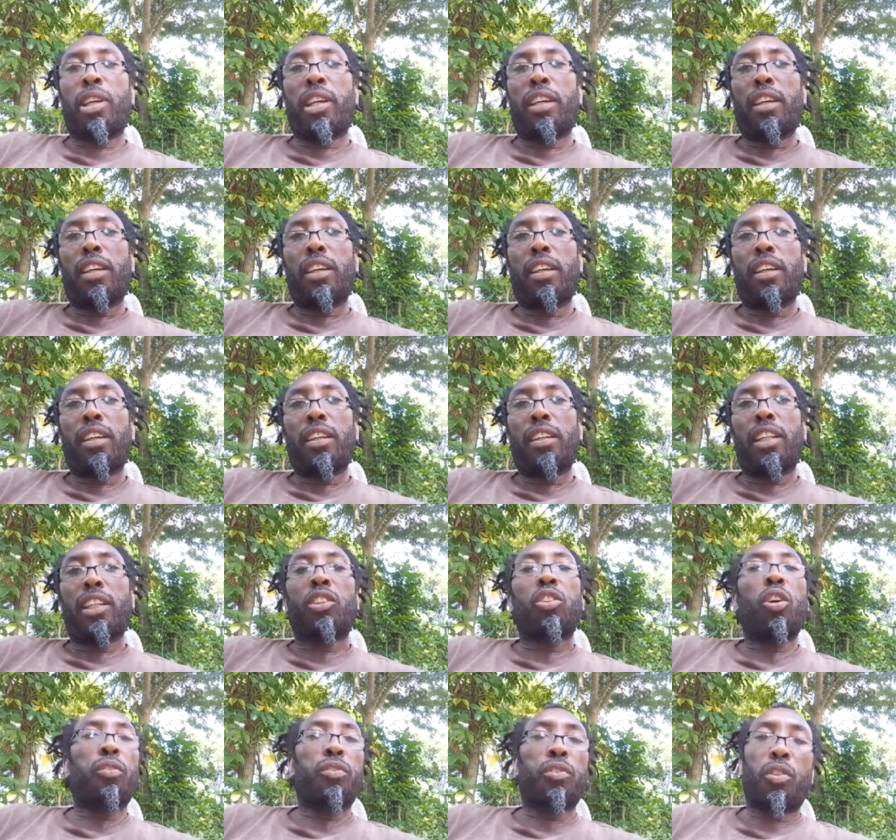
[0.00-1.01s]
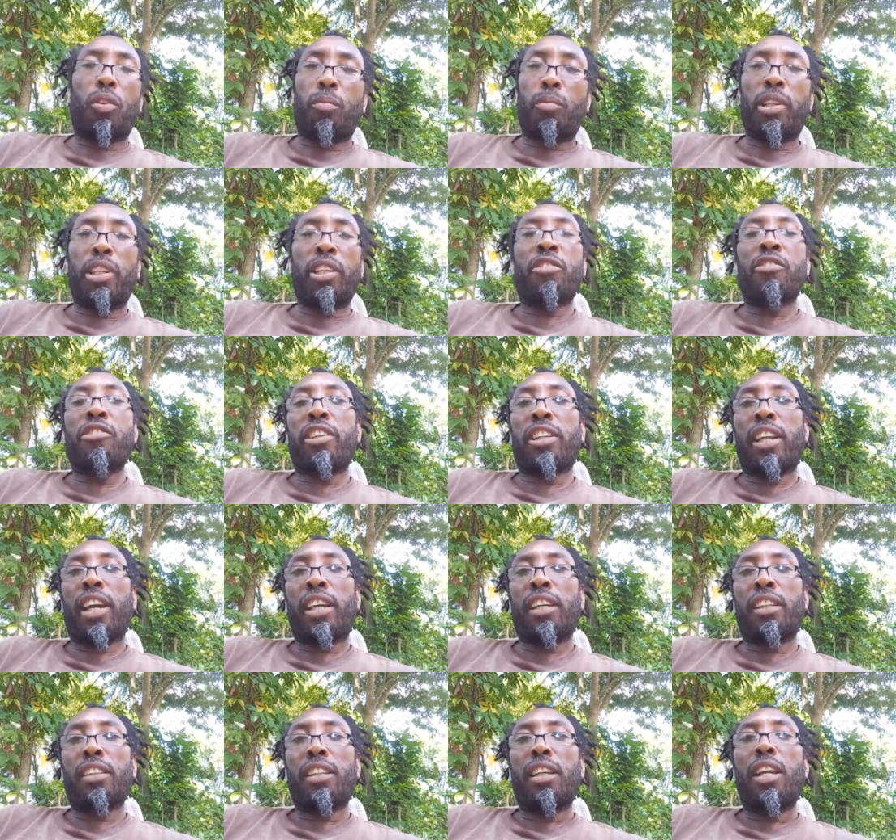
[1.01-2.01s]
there. The tough something you're greater
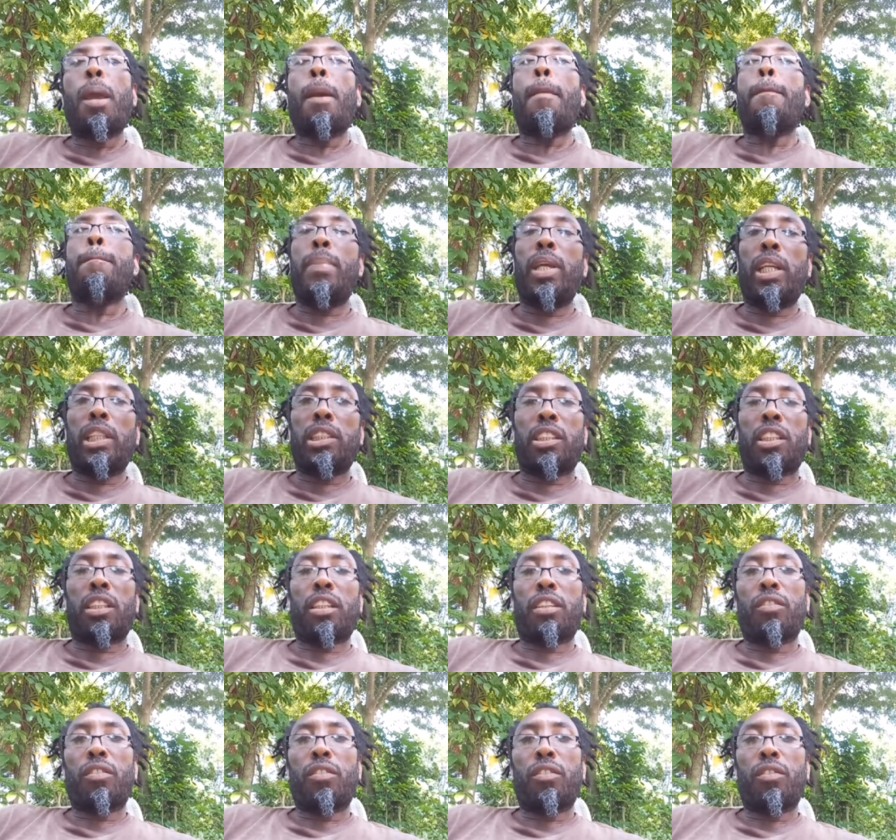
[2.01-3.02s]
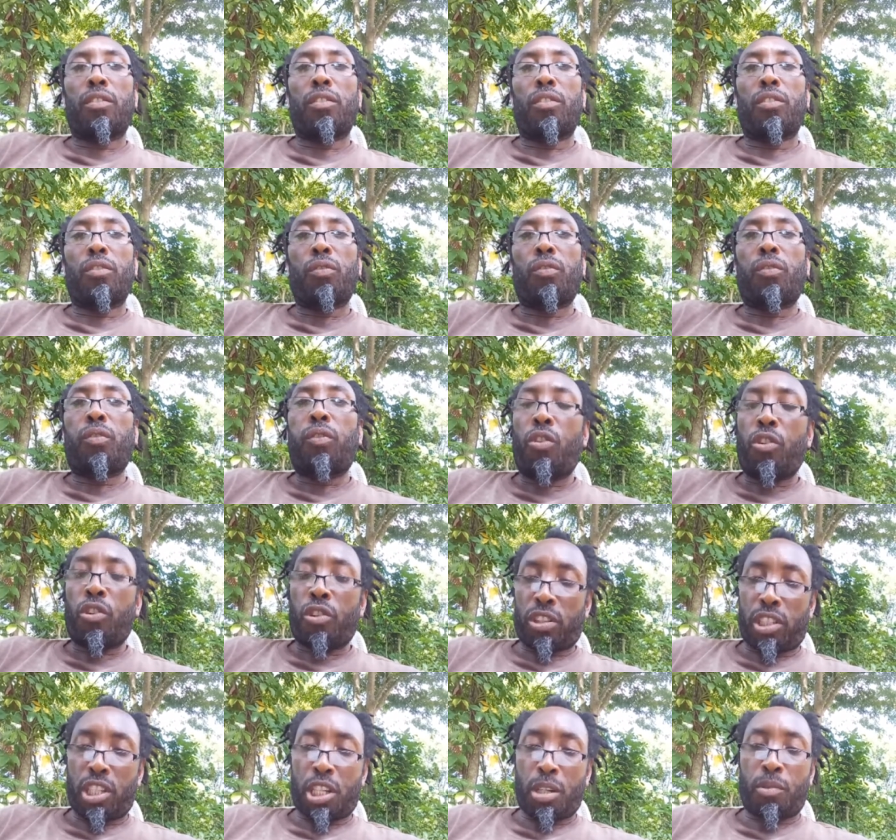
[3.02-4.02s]
it. Bissy.
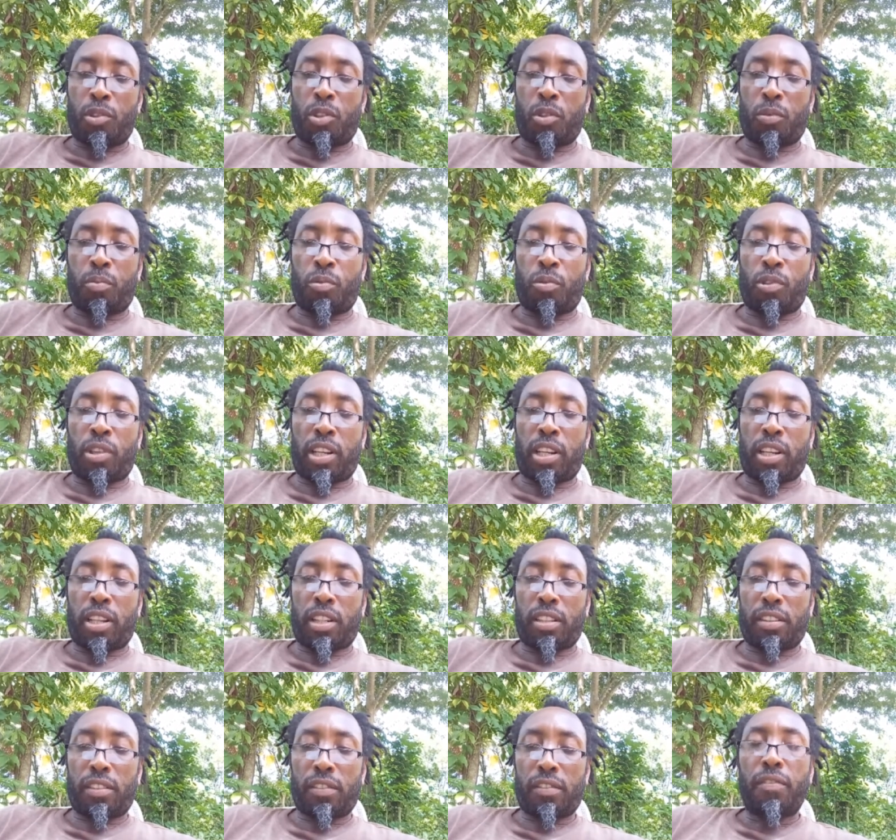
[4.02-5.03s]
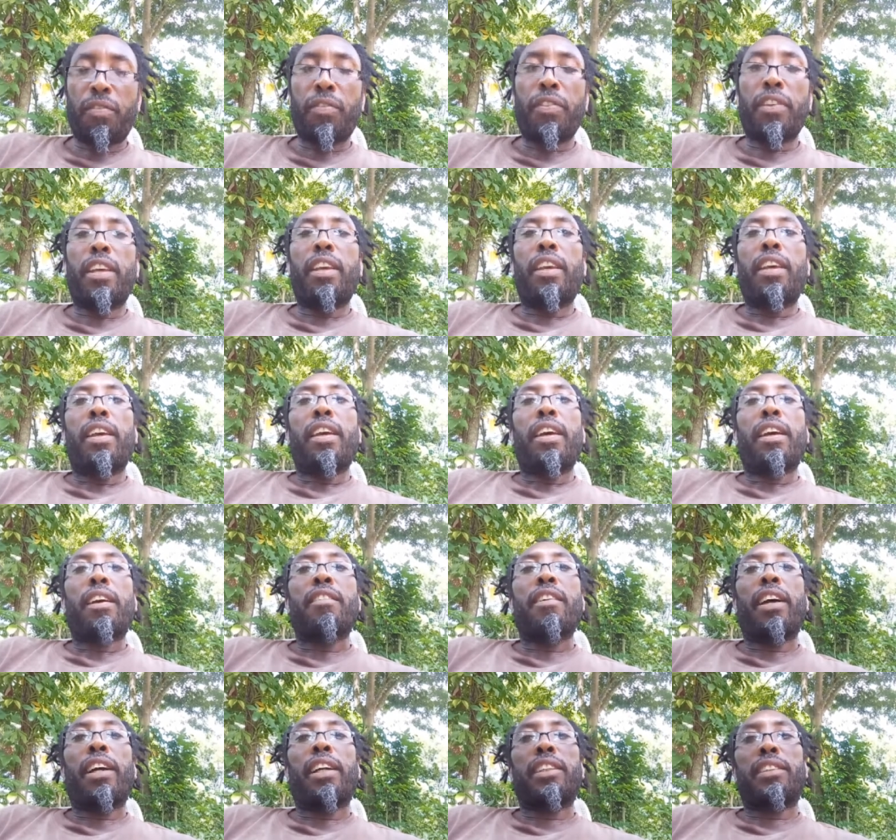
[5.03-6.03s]
Four tablespoon of that.
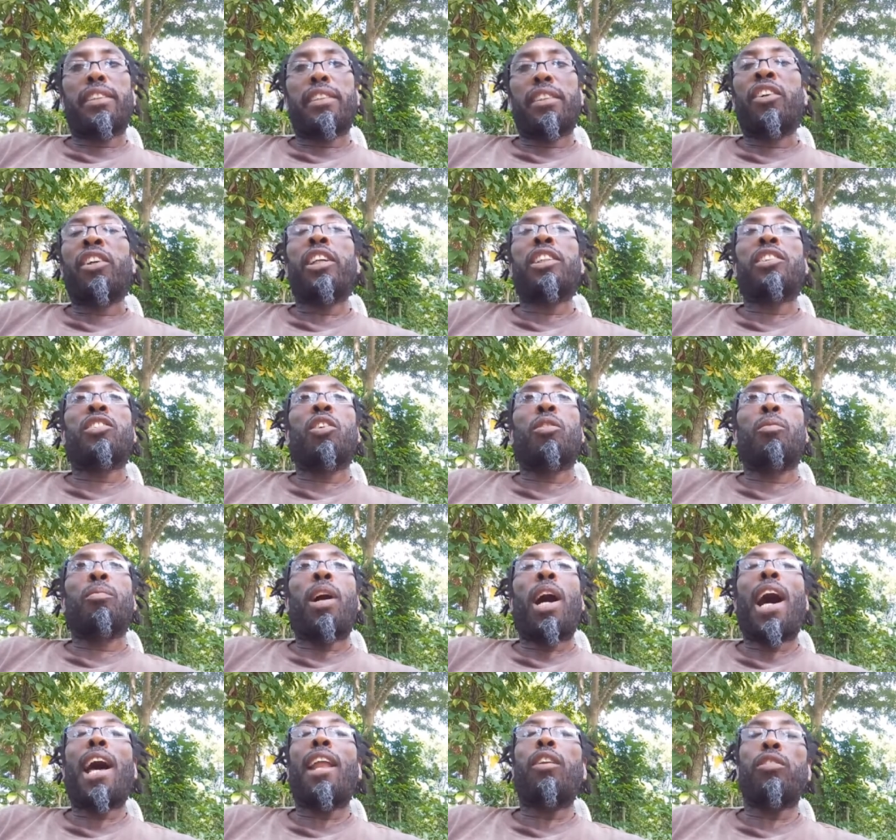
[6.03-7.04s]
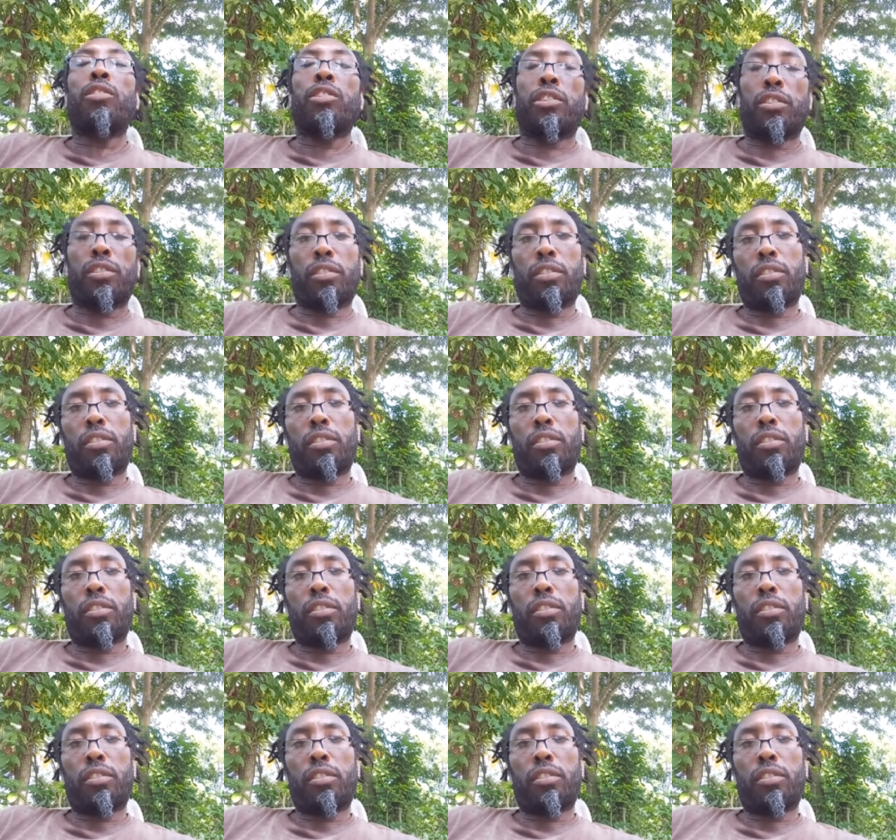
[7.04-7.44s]
Alright, you'll get some hollows.